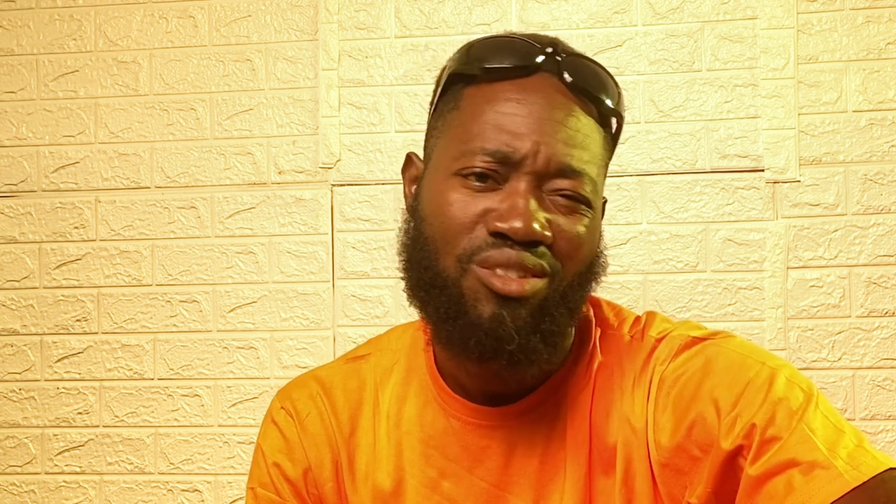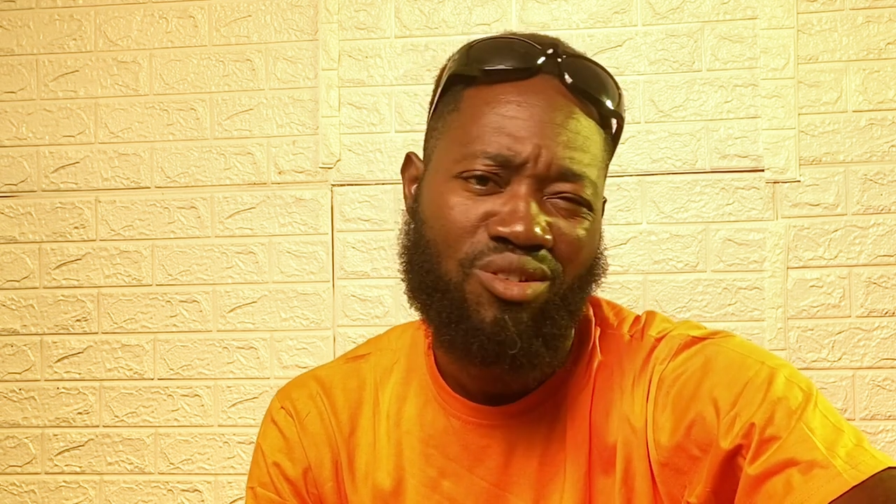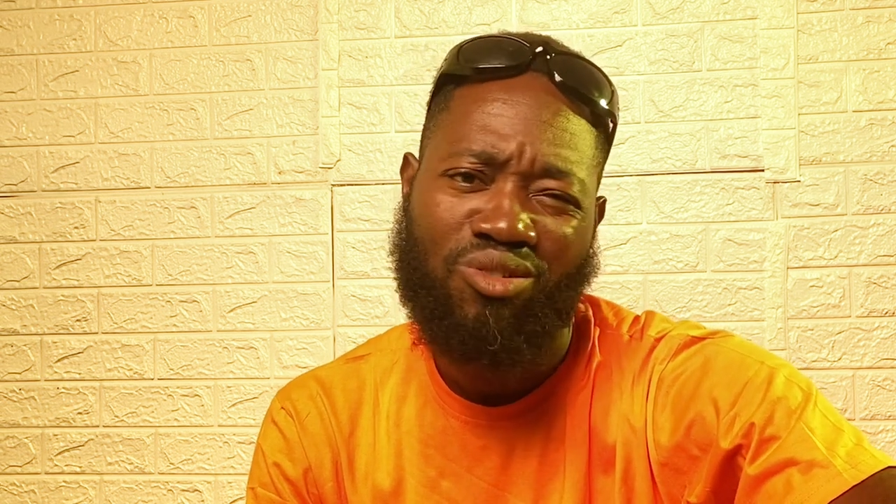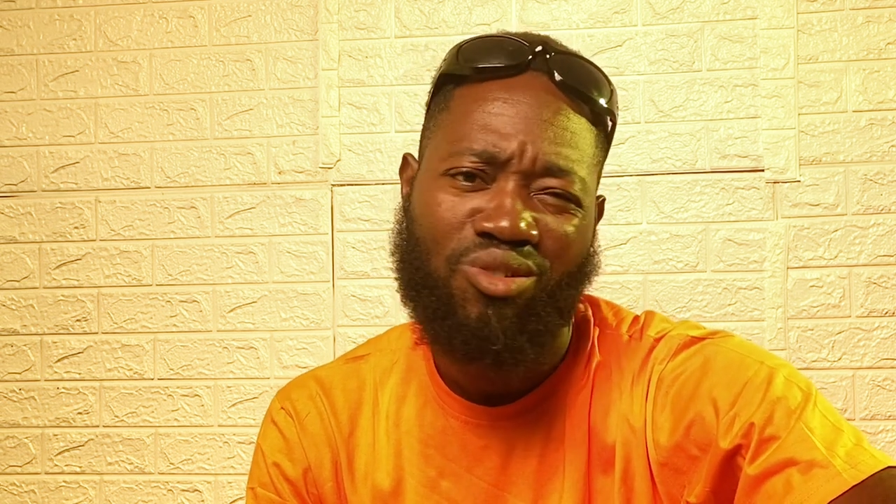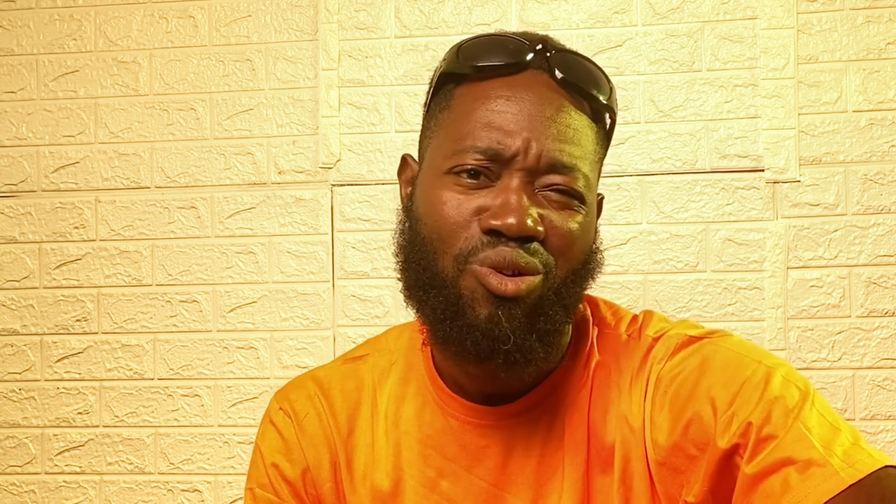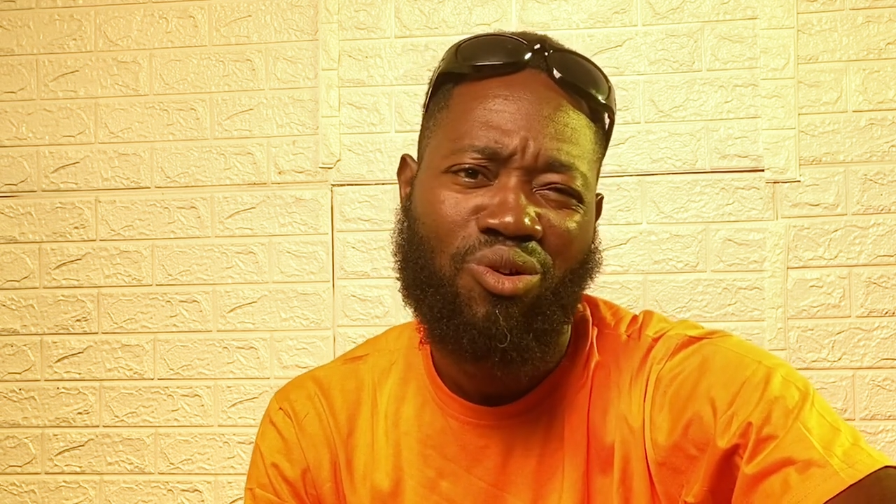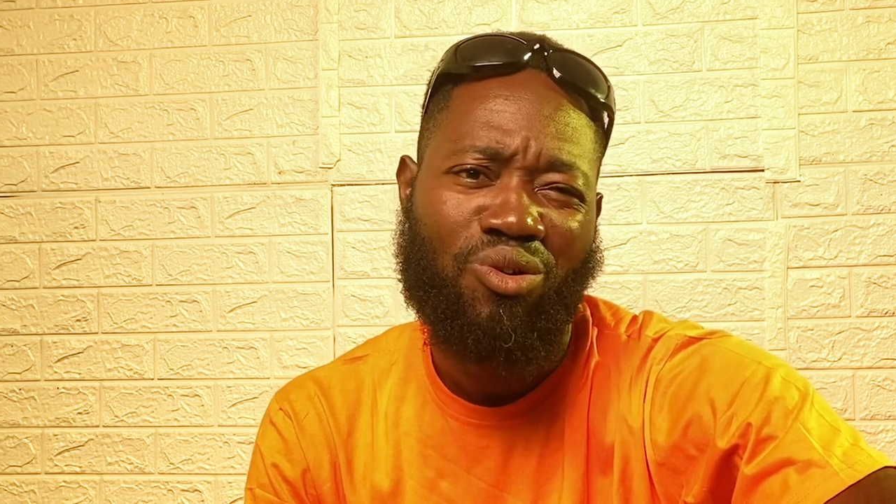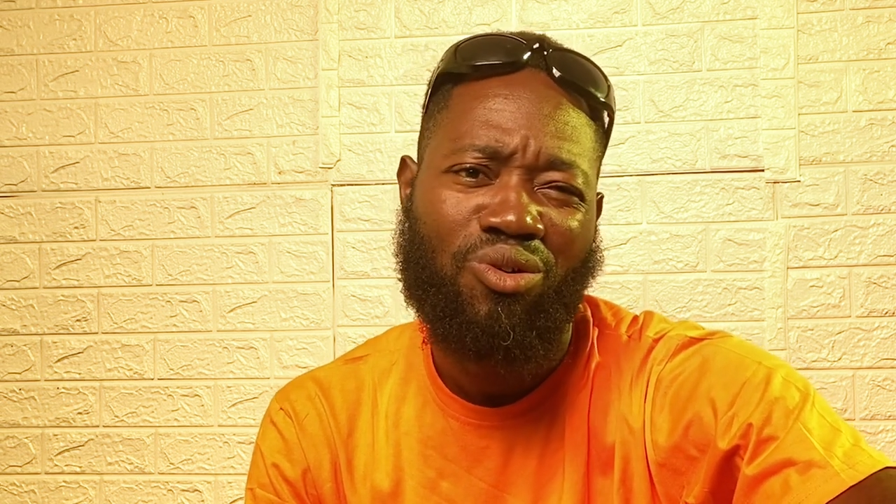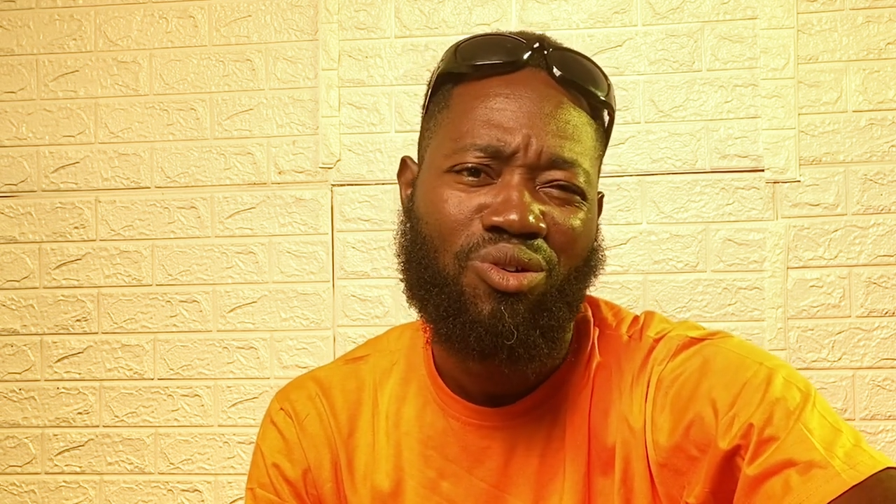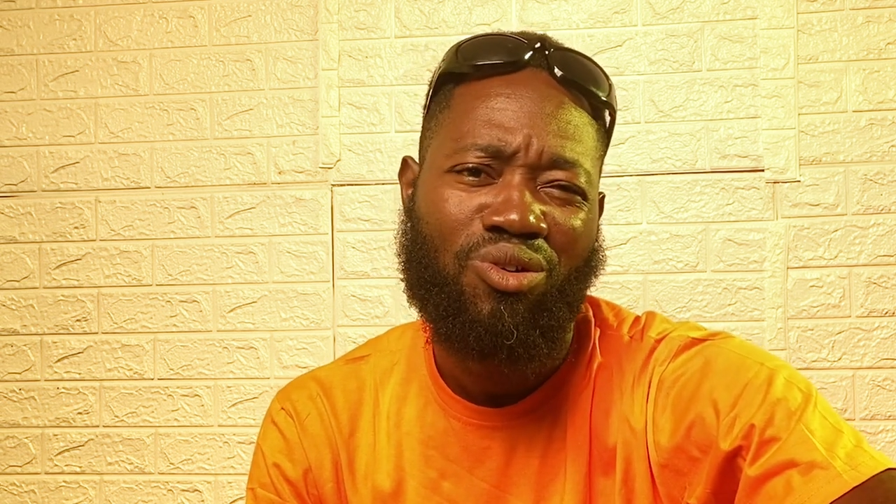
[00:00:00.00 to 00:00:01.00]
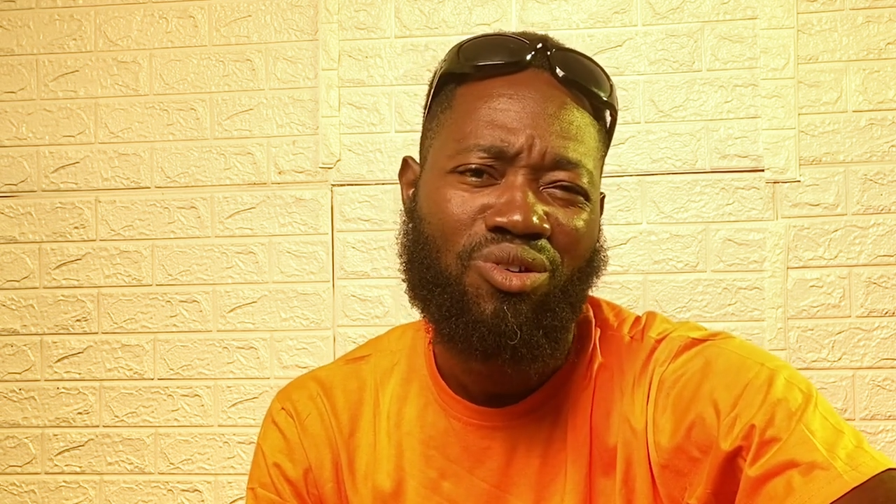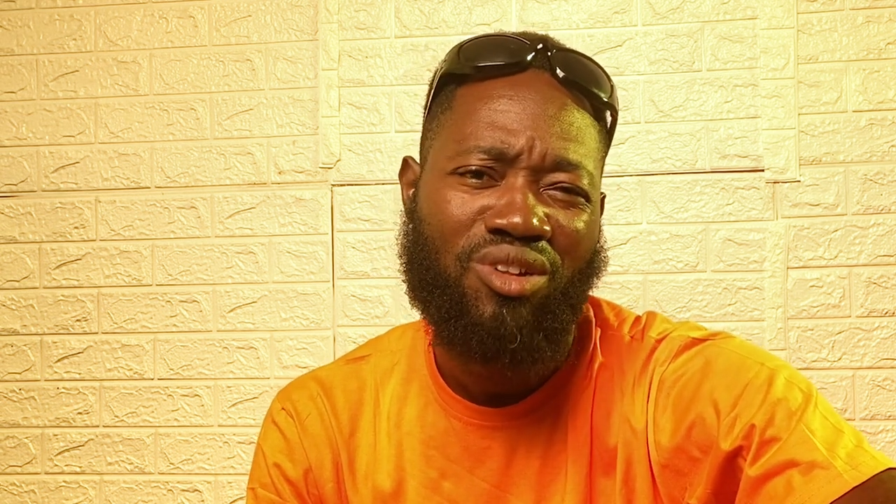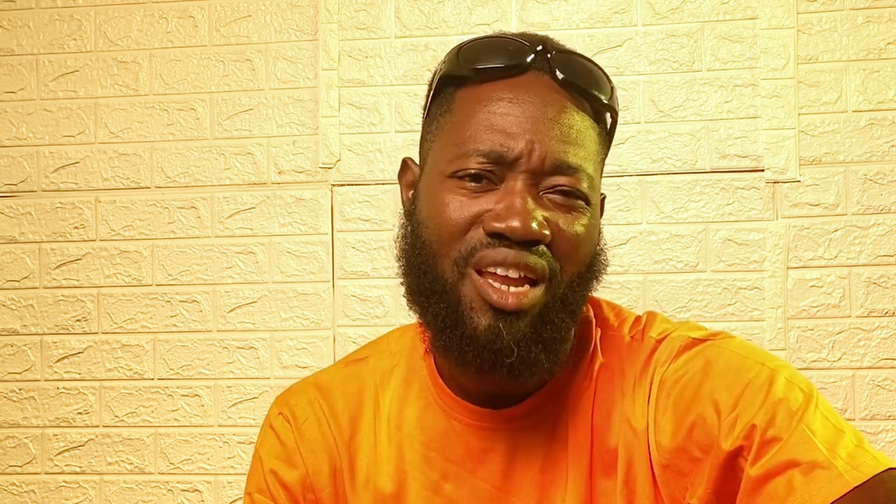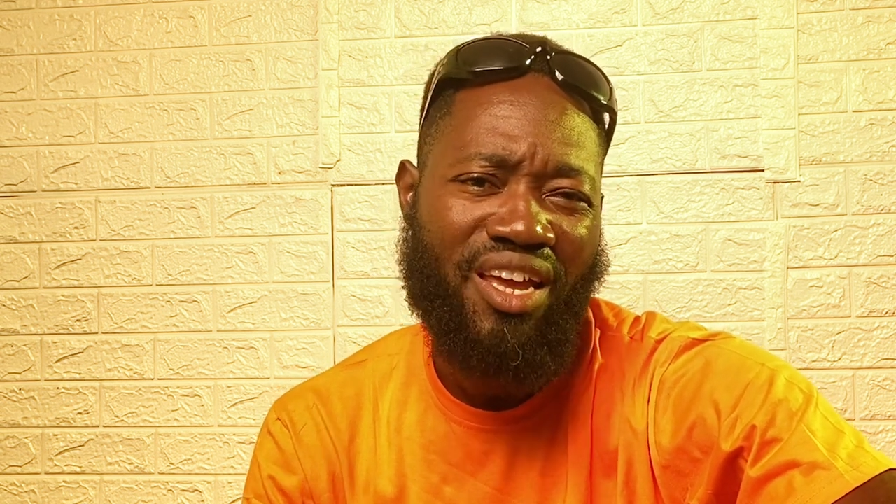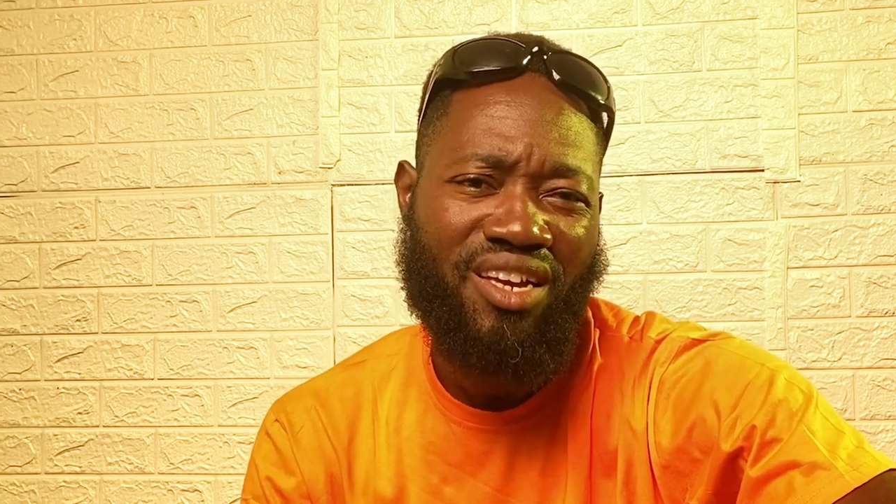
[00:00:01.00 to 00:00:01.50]
No,
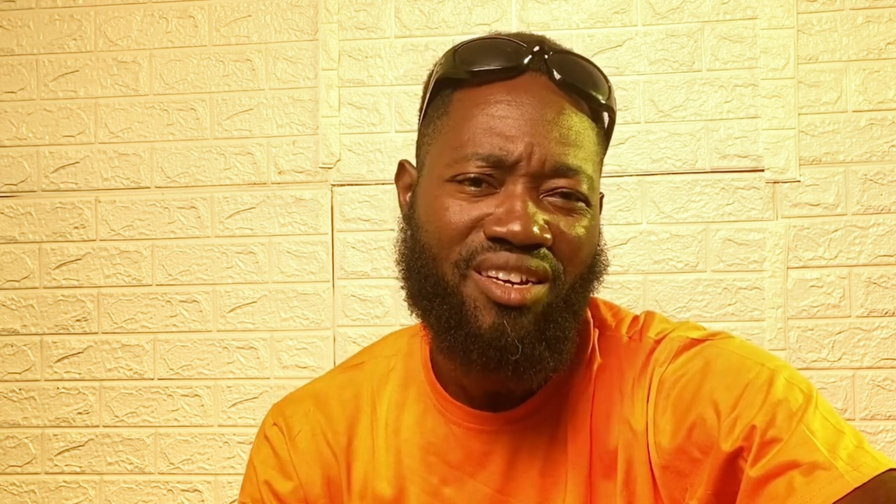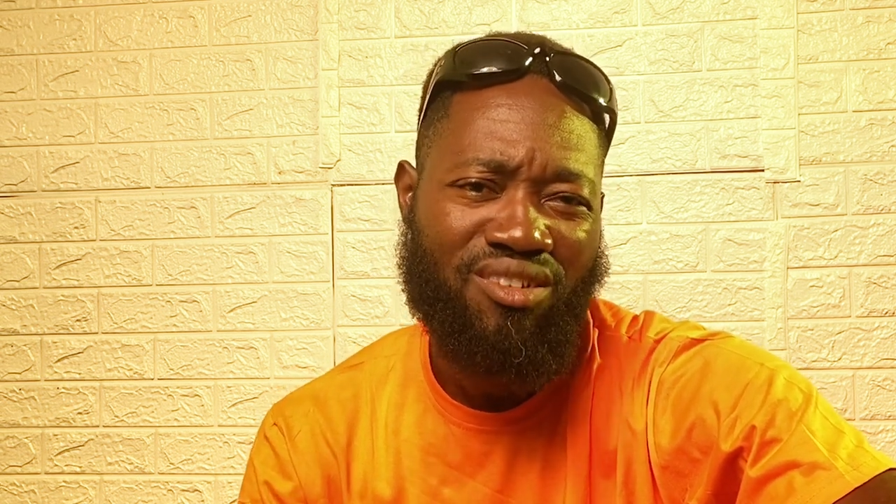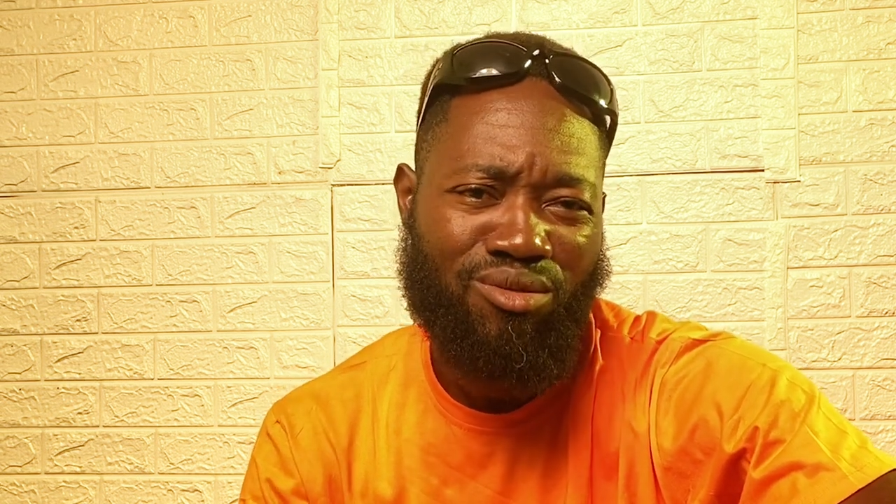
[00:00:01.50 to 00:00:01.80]
like